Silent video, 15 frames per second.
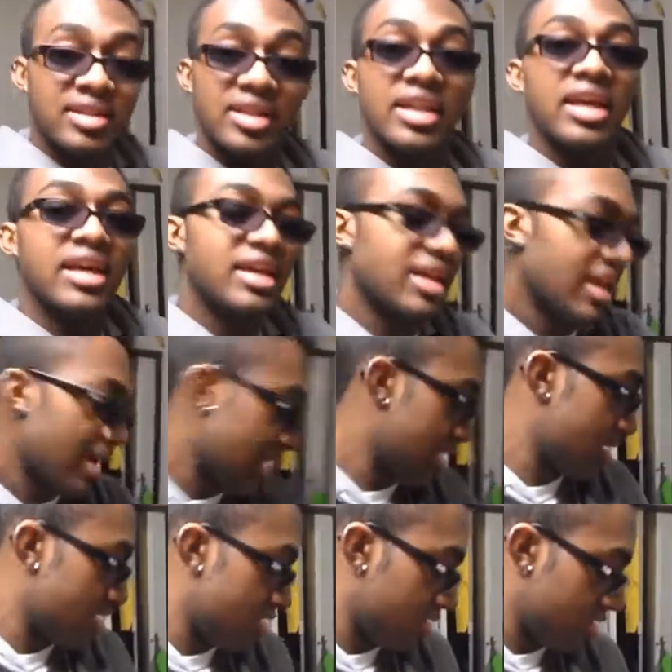today,
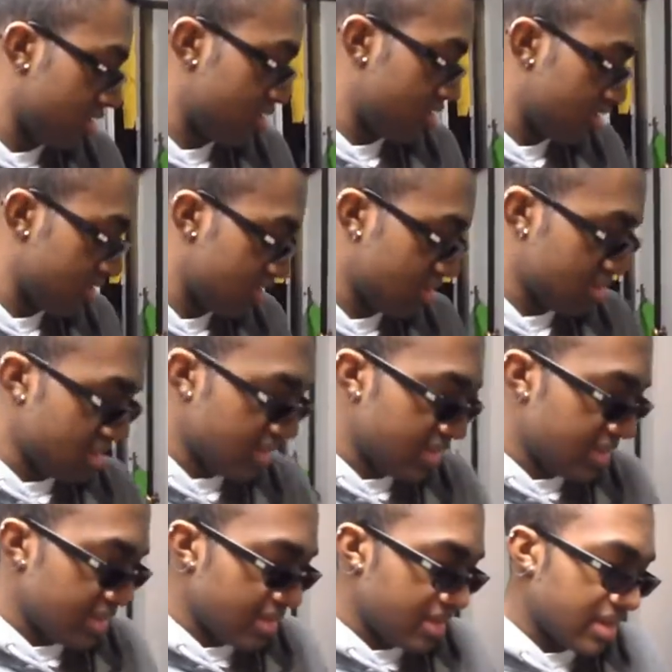and
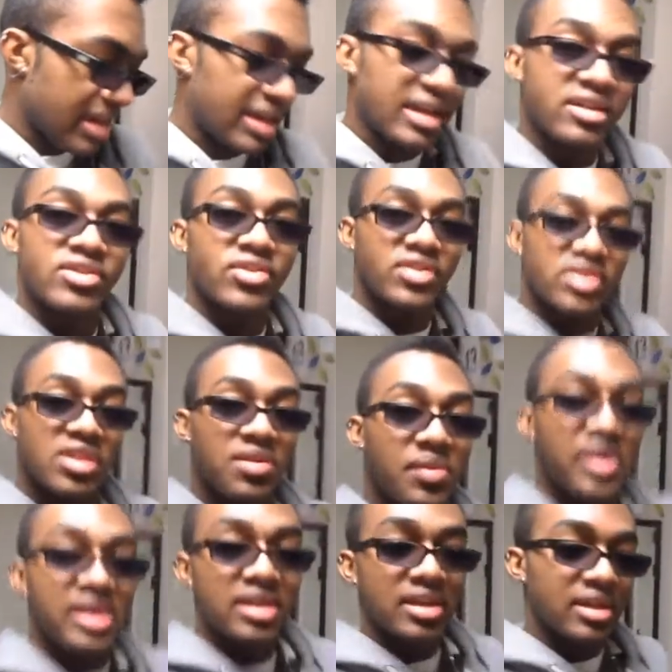I guess this
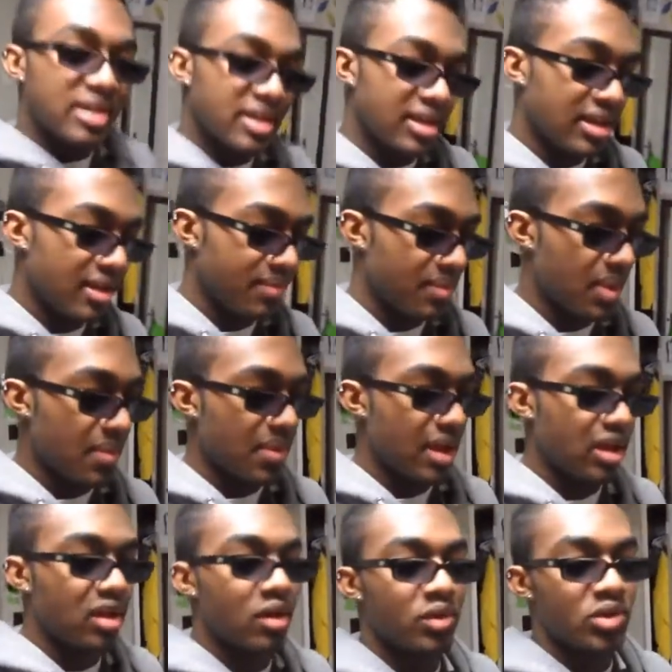week, maybe
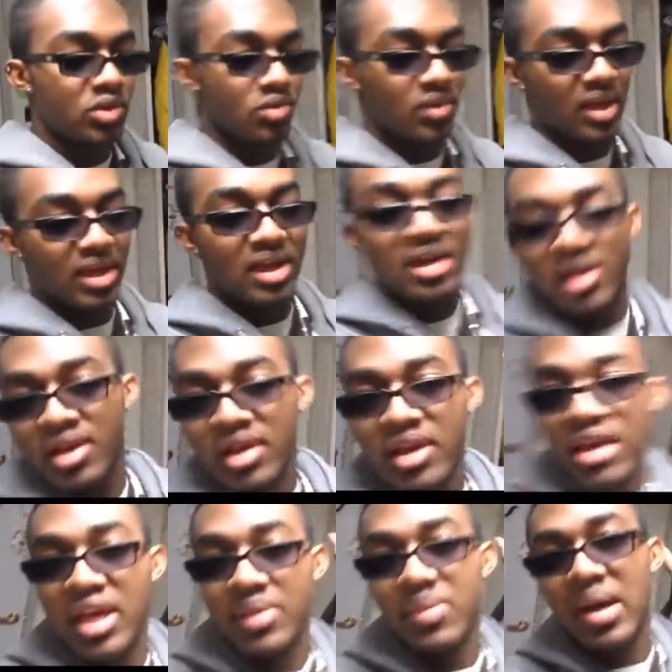I can go to a
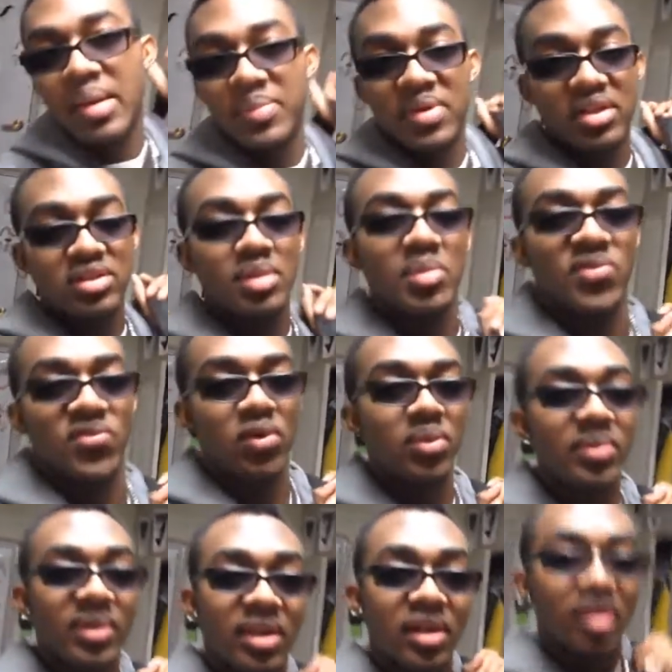hip-hop against
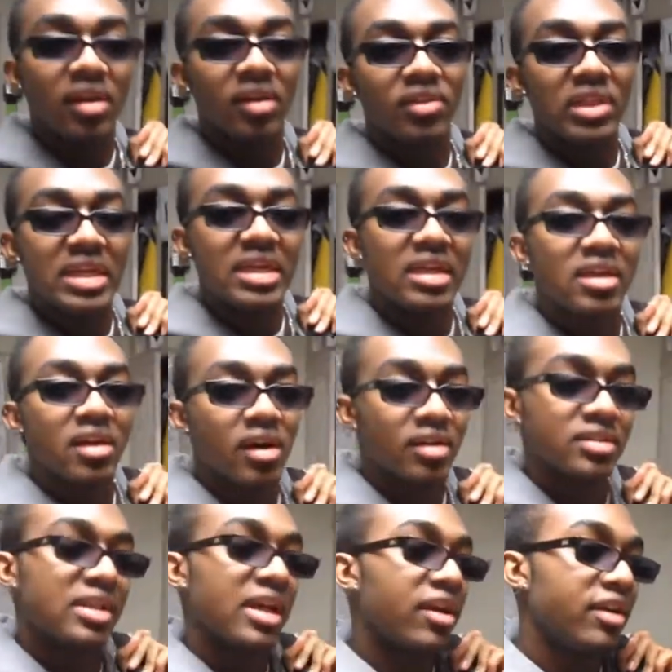homophobia thing
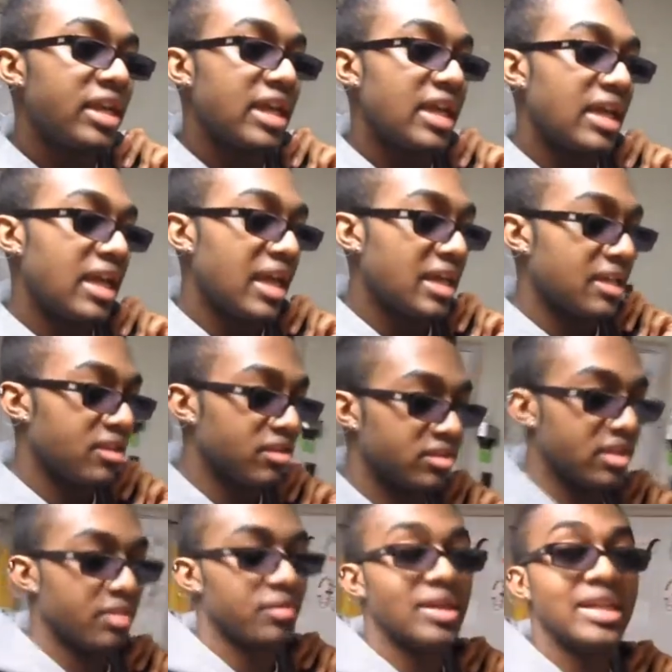on Saturday, and
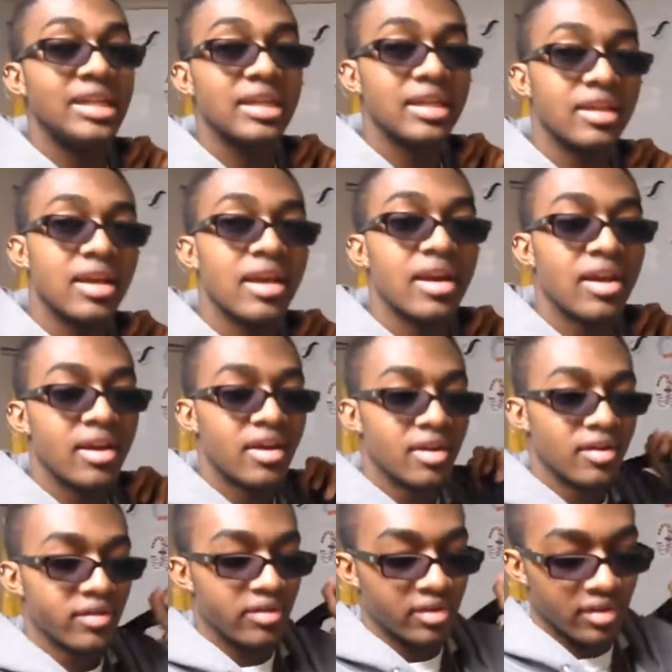there's a reading
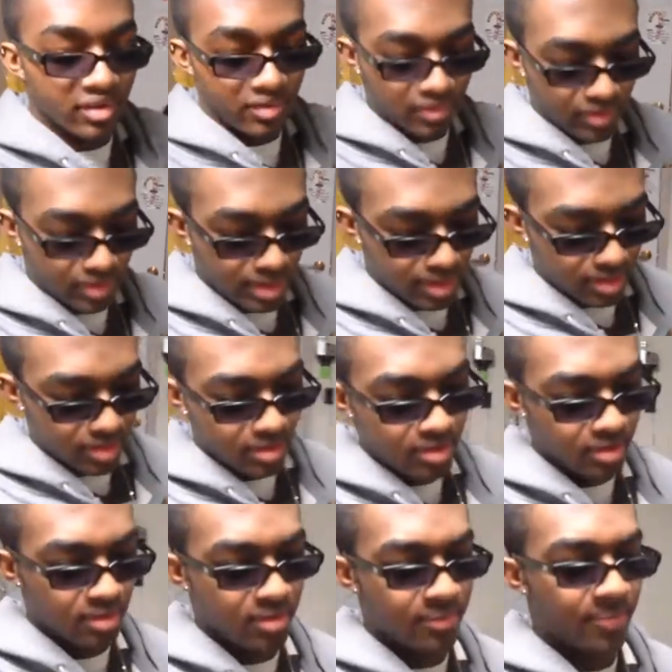for like
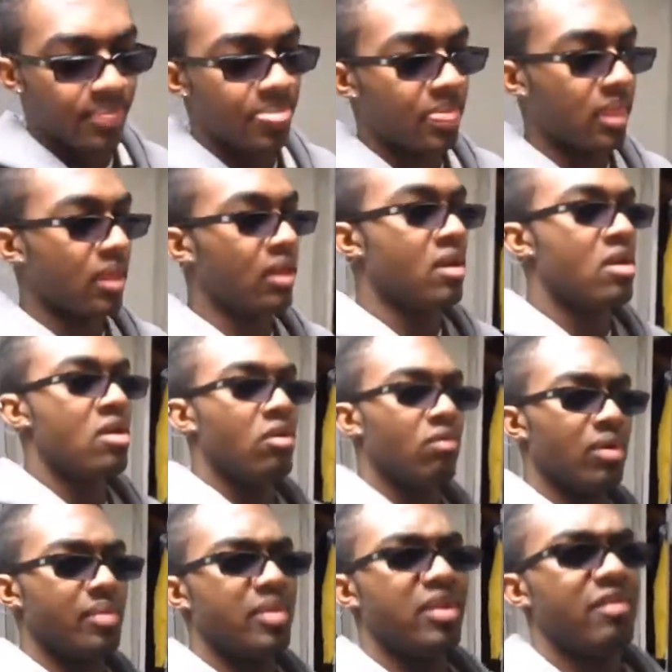
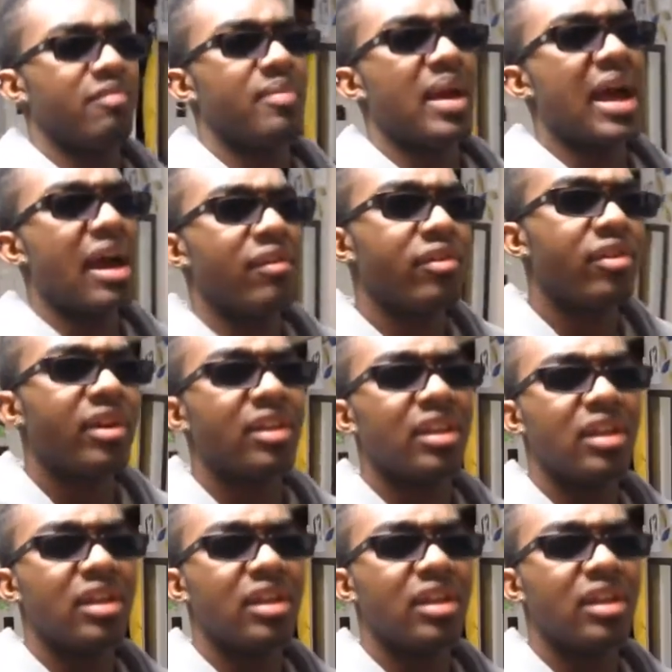Women of Power, I